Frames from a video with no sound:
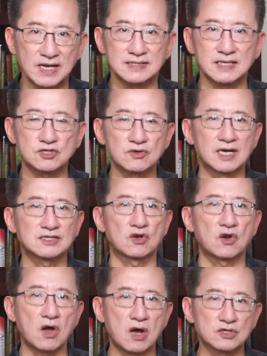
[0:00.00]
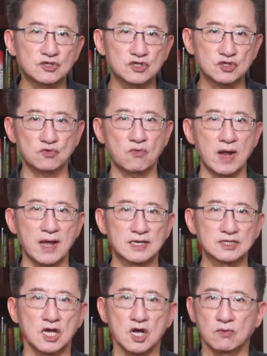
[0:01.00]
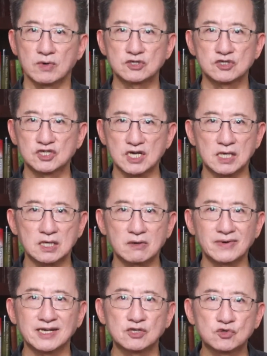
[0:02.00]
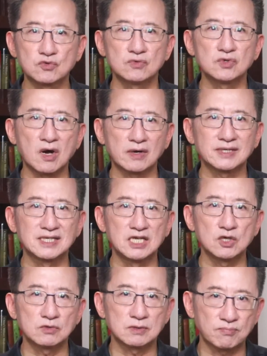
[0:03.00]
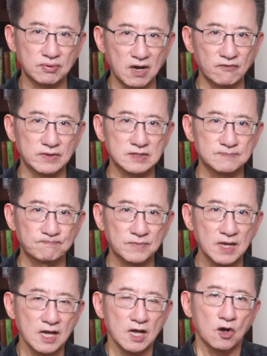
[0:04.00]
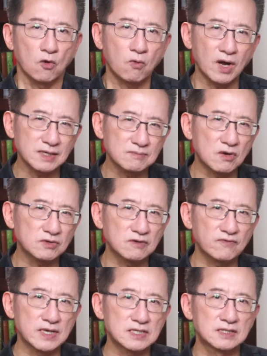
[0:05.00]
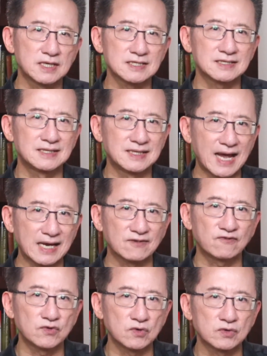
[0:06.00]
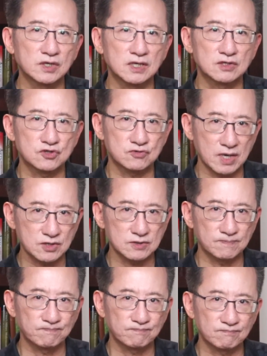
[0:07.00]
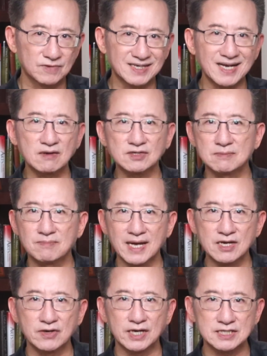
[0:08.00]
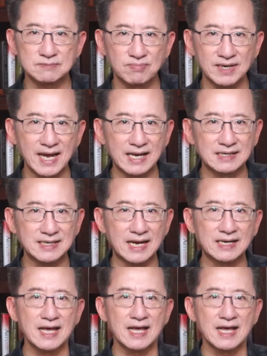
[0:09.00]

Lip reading: such as large squares, which generally do not yield profits. What motivates this debt-fueled construction? The county mayor explained that